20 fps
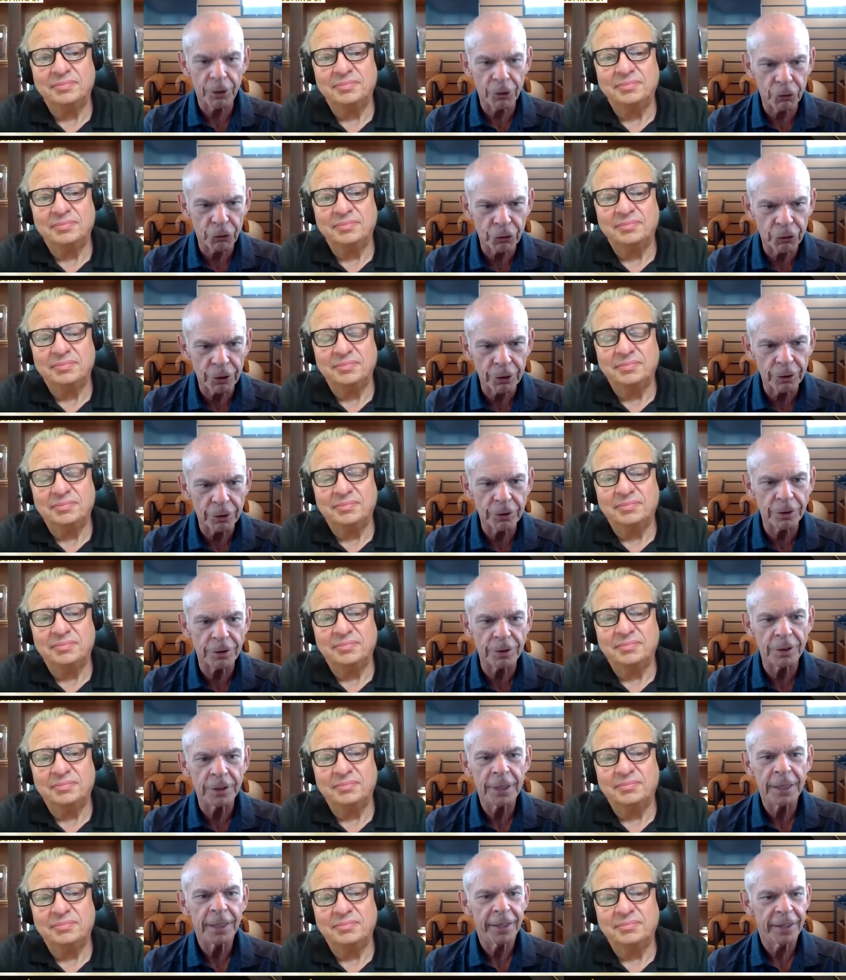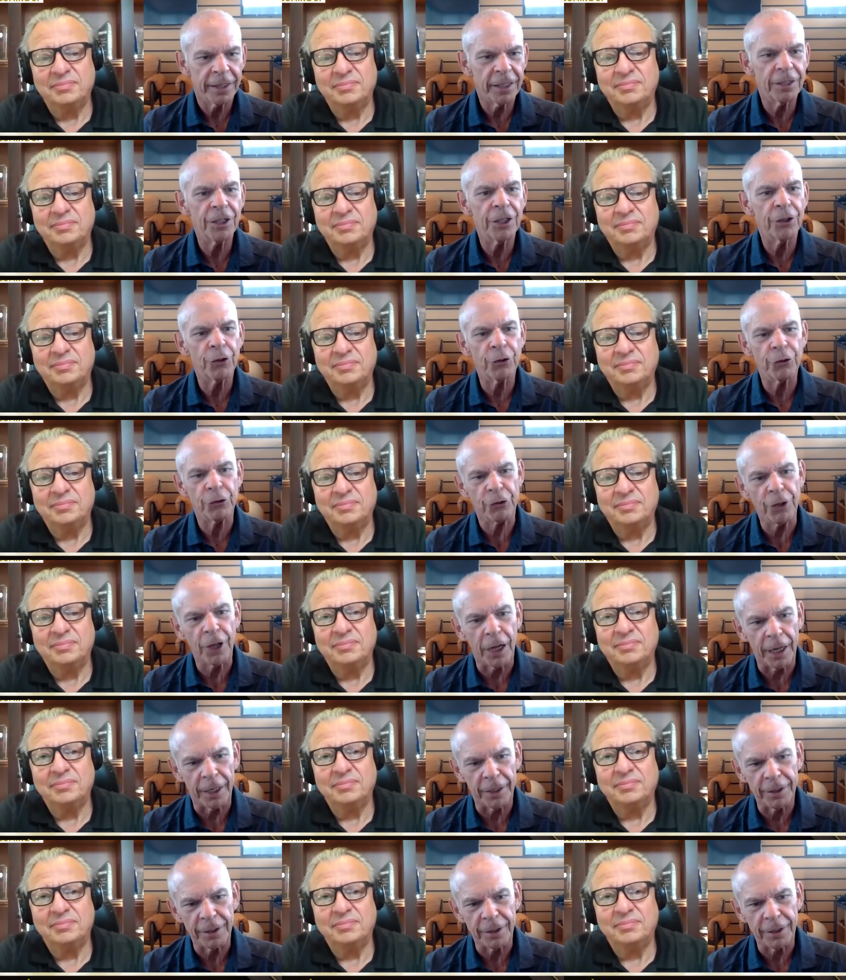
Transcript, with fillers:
Speaker 1: the shirts, the deal's done.